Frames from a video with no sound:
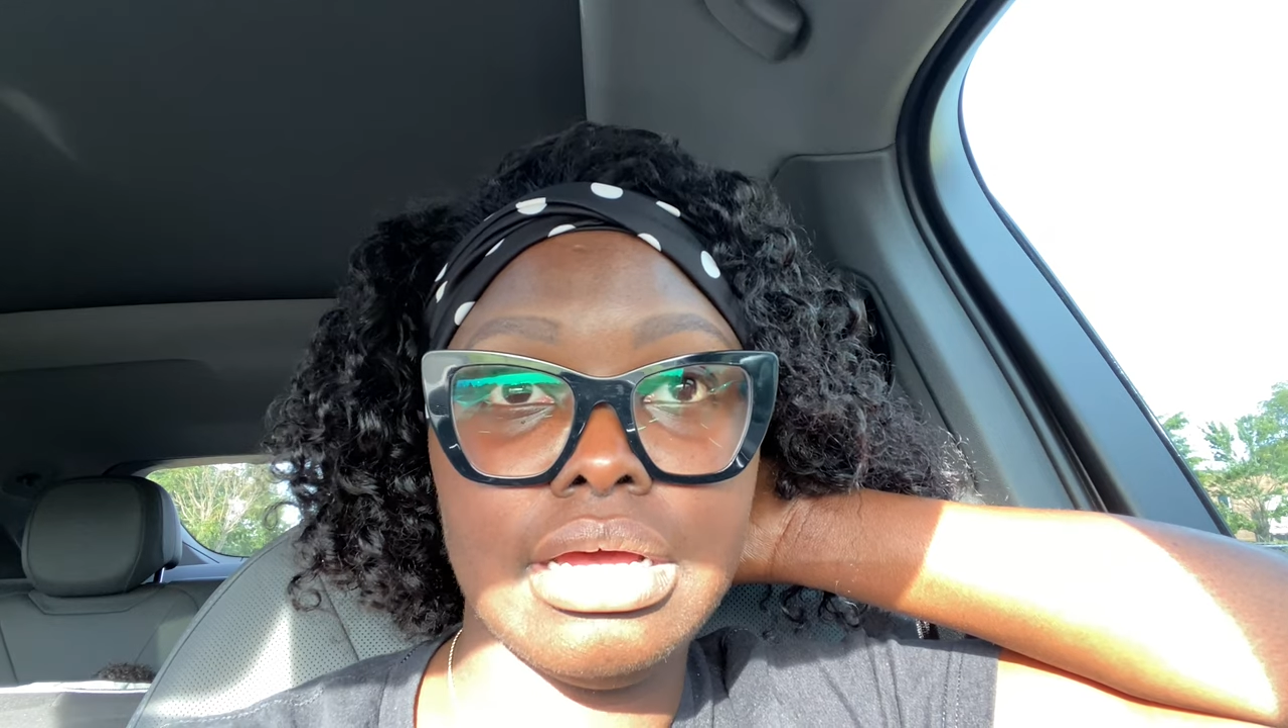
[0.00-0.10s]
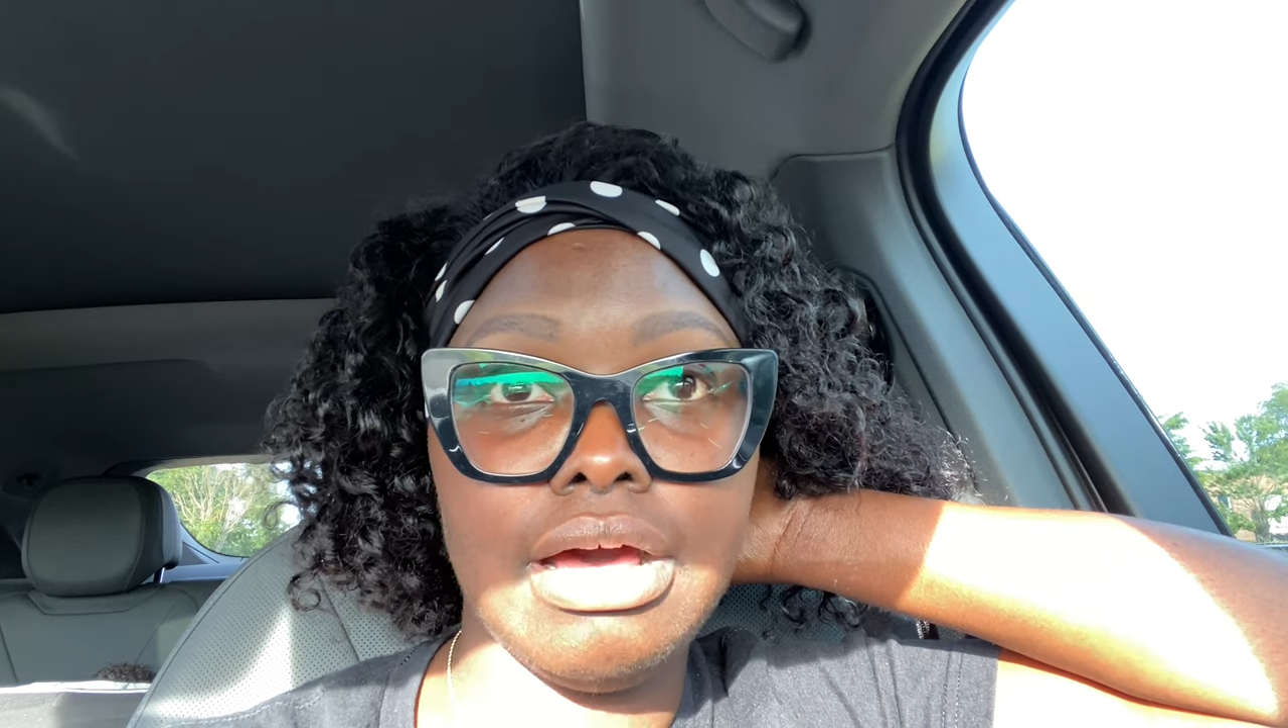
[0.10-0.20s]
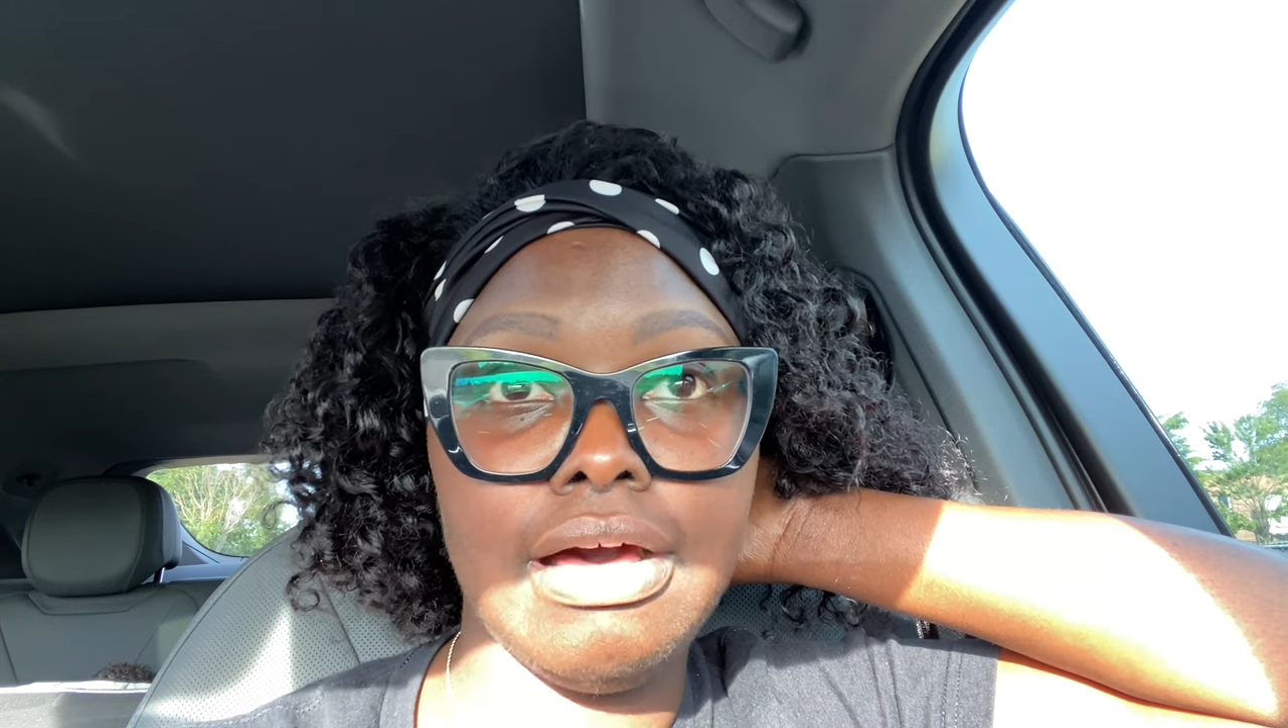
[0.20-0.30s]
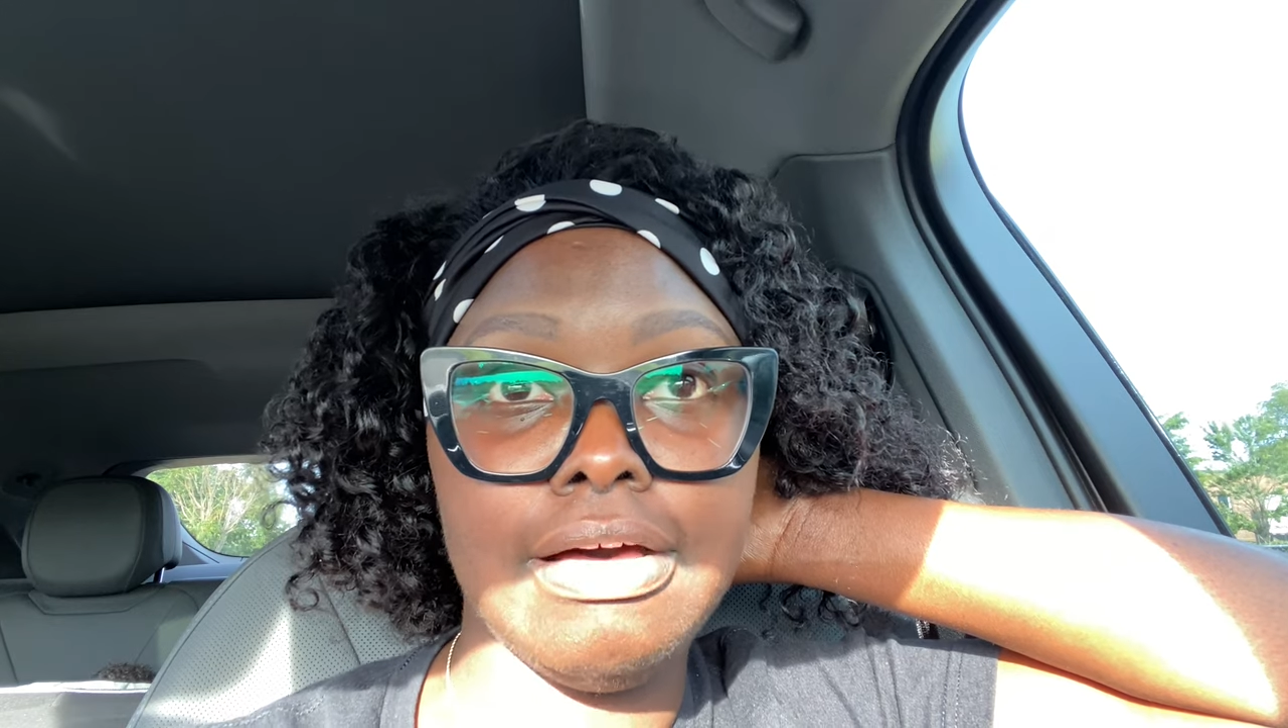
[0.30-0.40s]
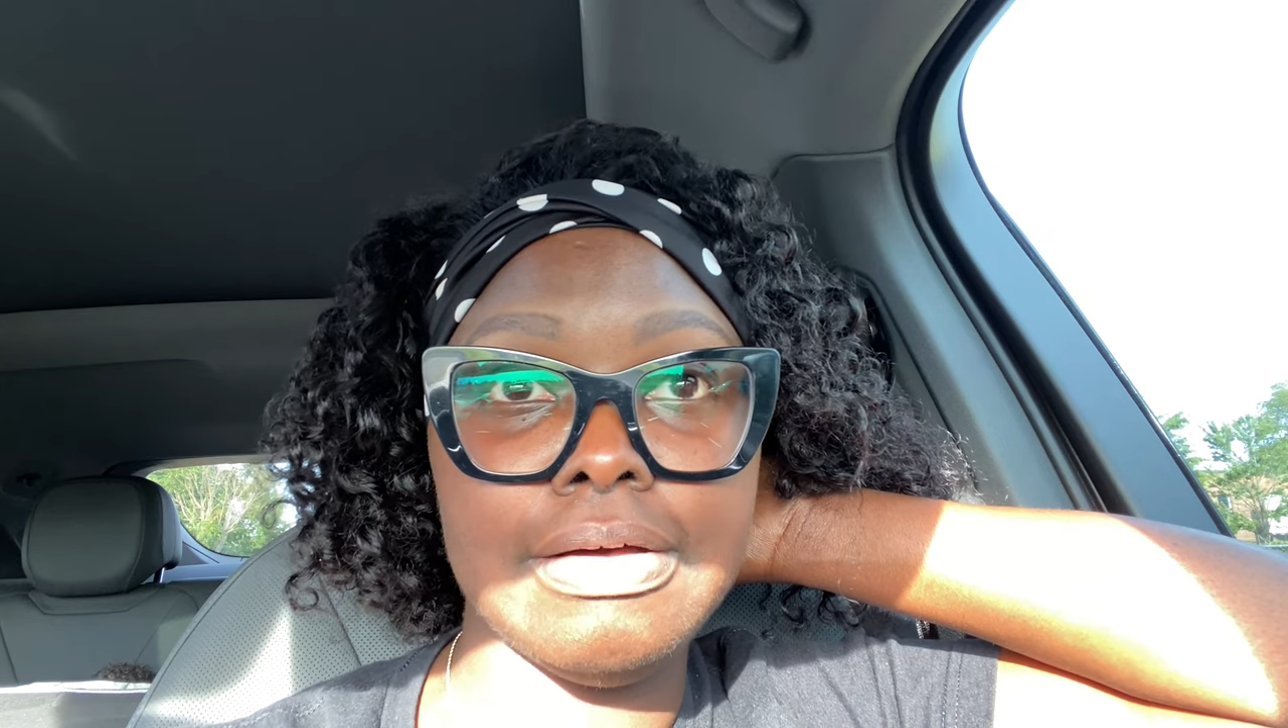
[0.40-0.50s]

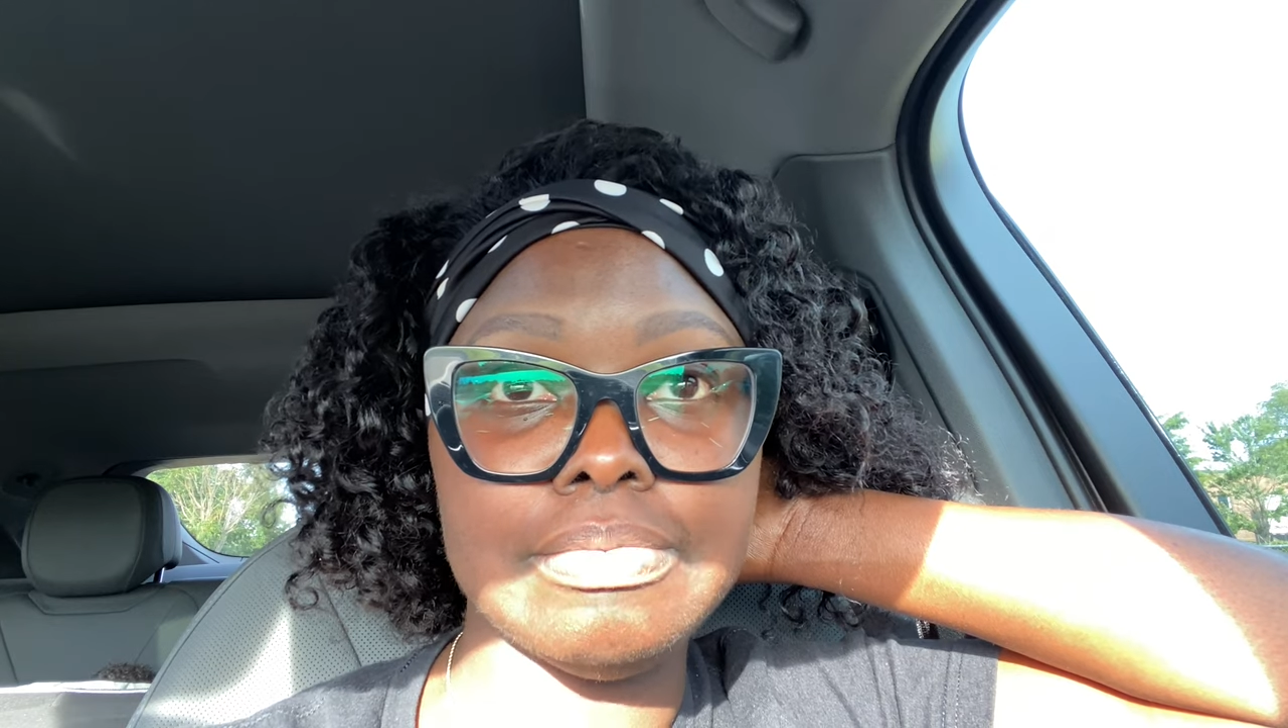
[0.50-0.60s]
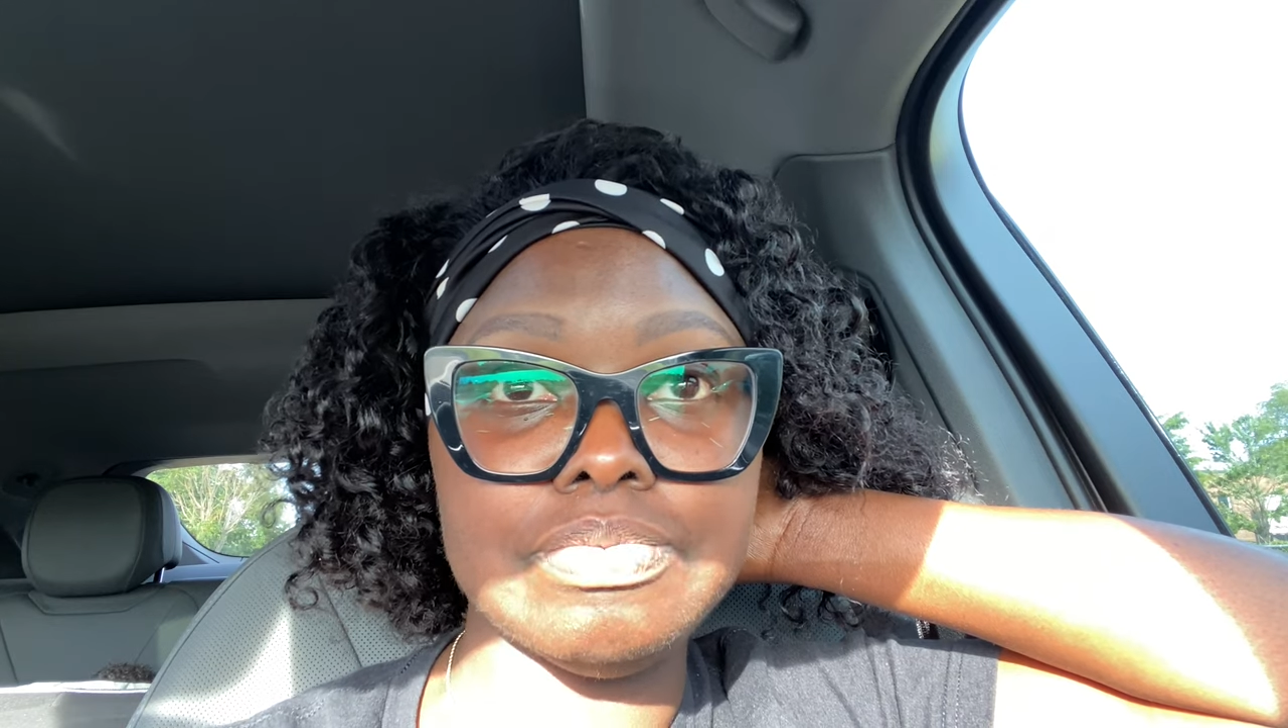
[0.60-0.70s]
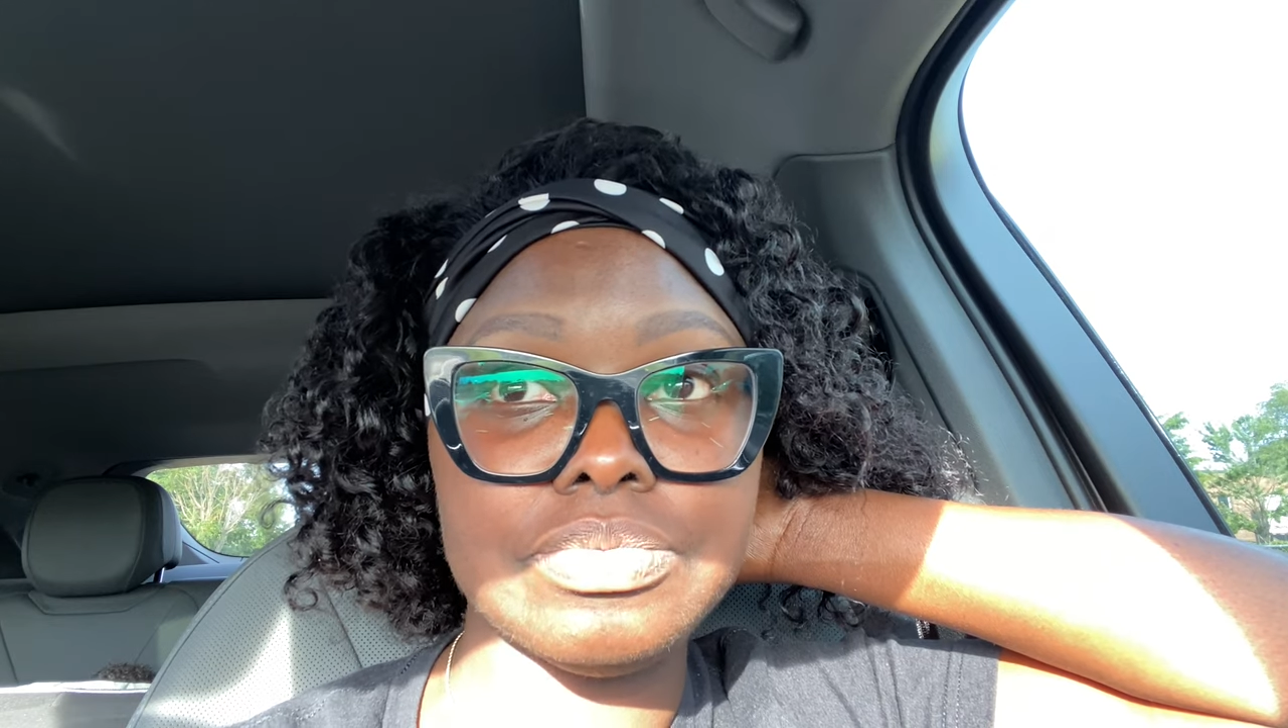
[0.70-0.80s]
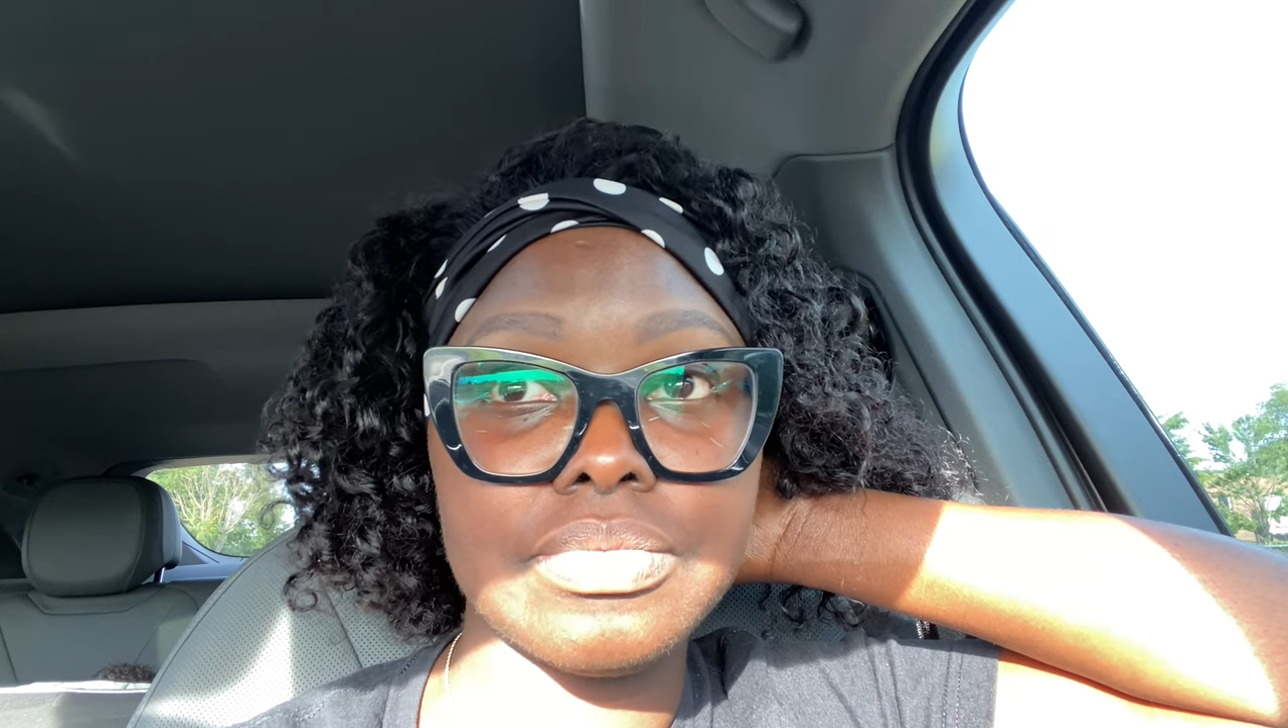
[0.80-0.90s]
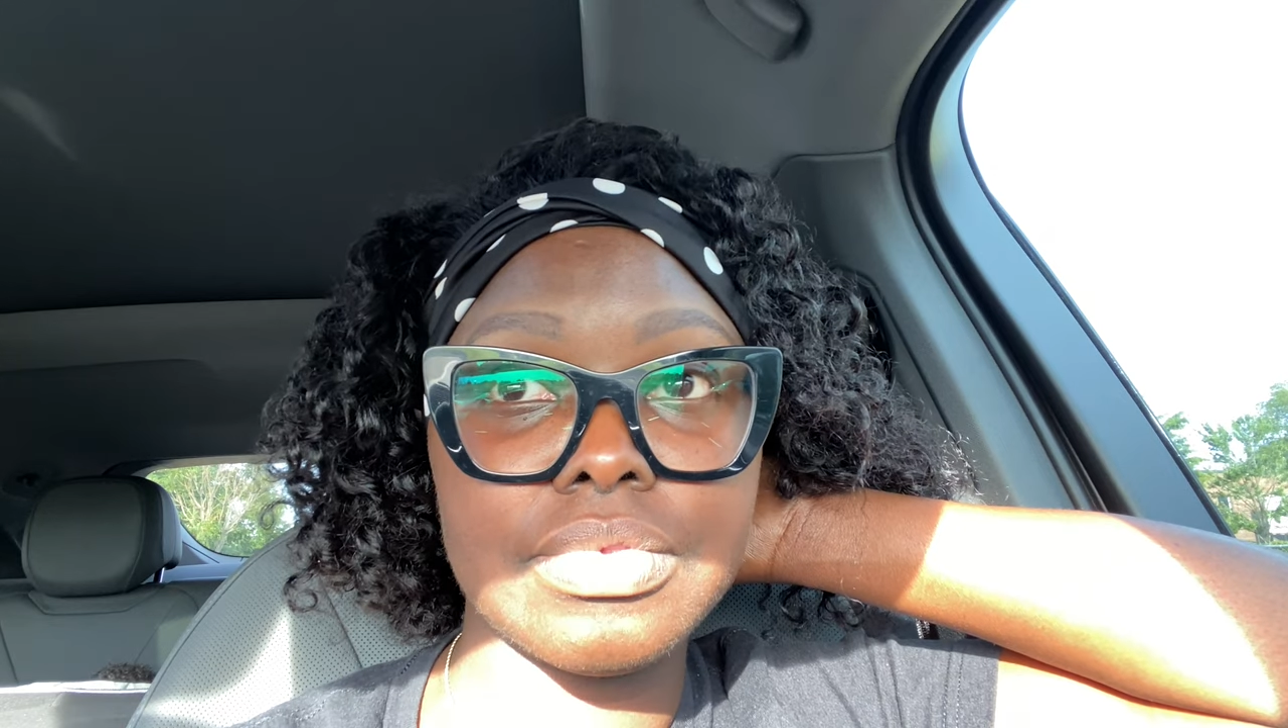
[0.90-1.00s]
um,